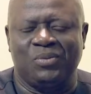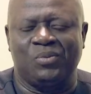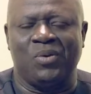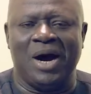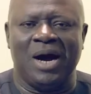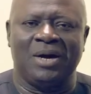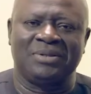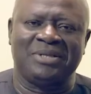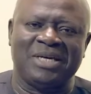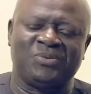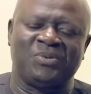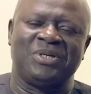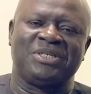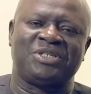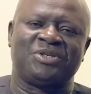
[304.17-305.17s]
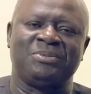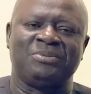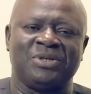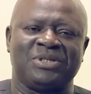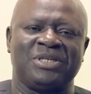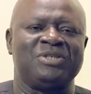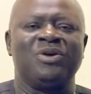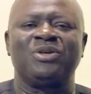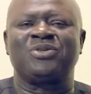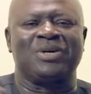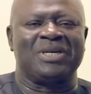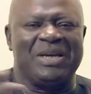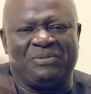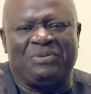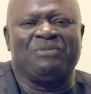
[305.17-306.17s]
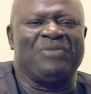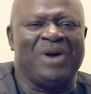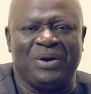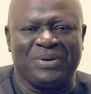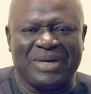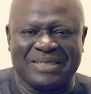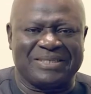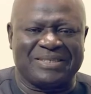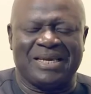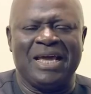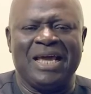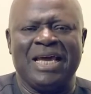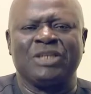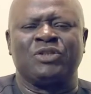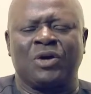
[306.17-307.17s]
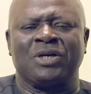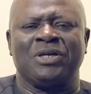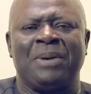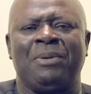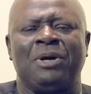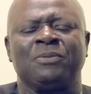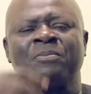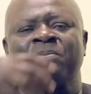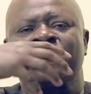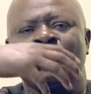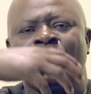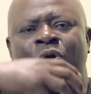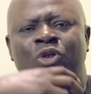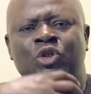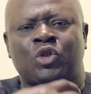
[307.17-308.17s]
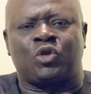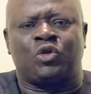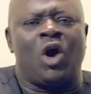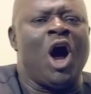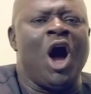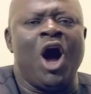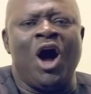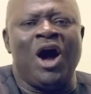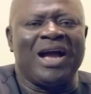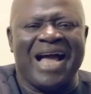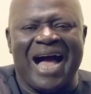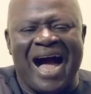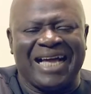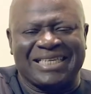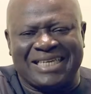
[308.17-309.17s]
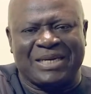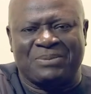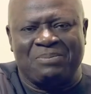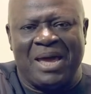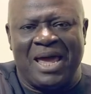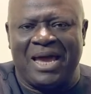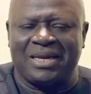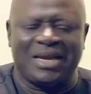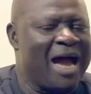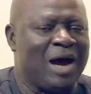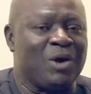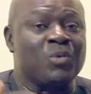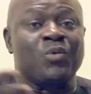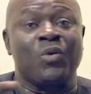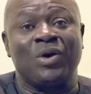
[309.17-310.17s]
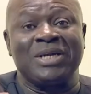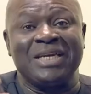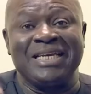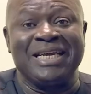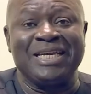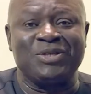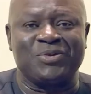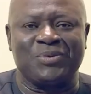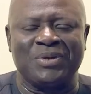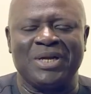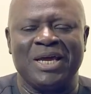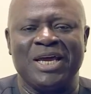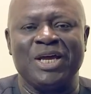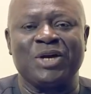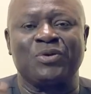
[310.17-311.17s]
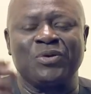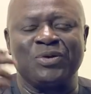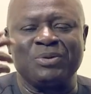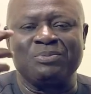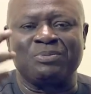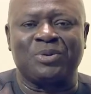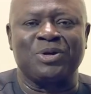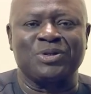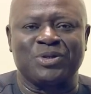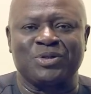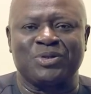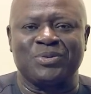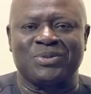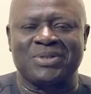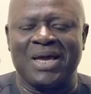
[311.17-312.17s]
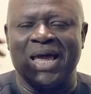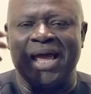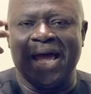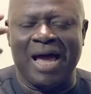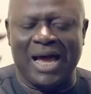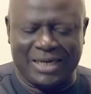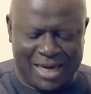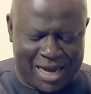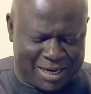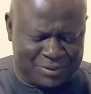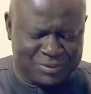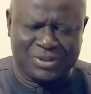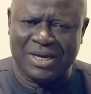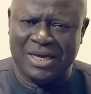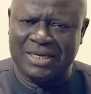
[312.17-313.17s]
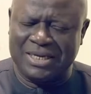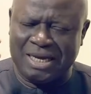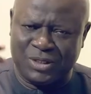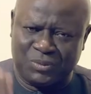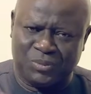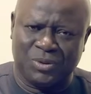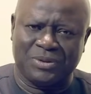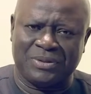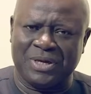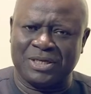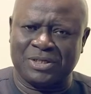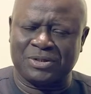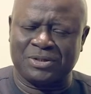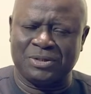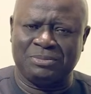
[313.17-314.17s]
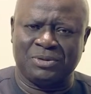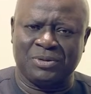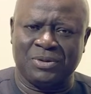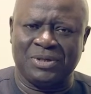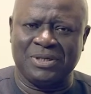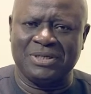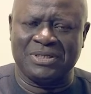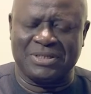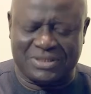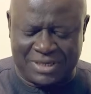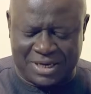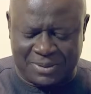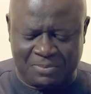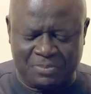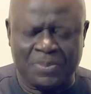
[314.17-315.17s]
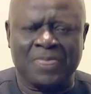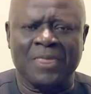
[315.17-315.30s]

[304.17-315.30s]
Wow, that's what the scripture says. He's not talking about violence. He's talking about Strong hearted men are running into it, including prostitutes and harlots. That's what that scripture is saying.